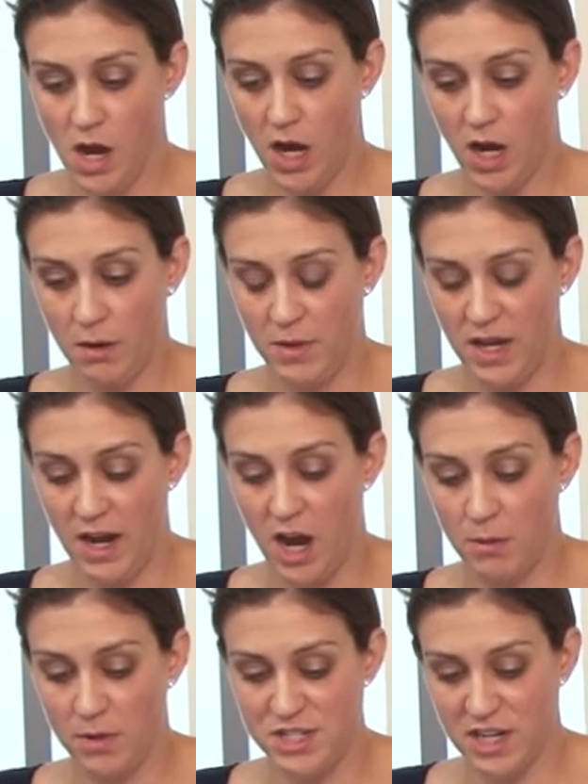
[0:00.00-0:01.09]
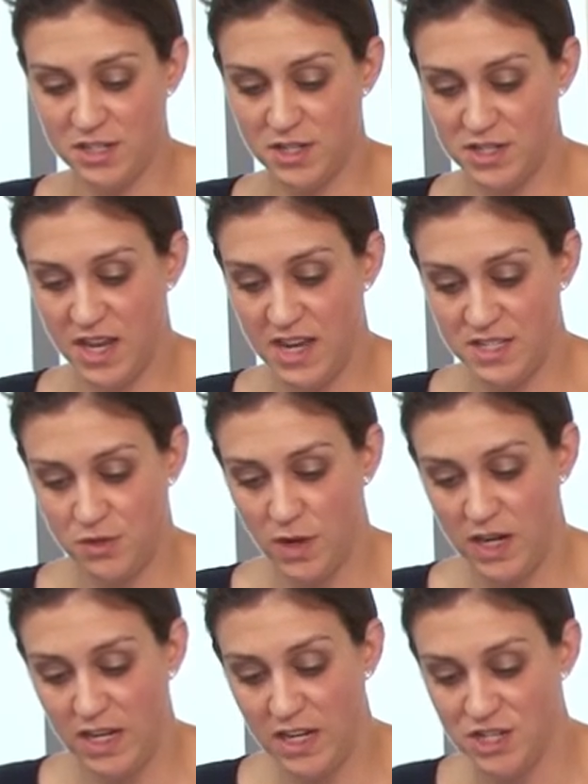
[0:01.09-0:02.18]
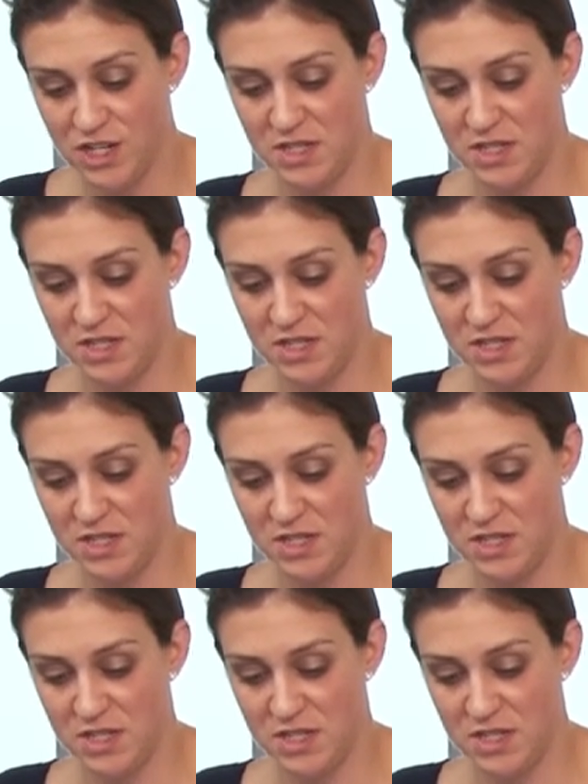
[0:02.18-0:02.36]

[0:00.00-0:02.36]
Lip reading: And how much exercise do I need?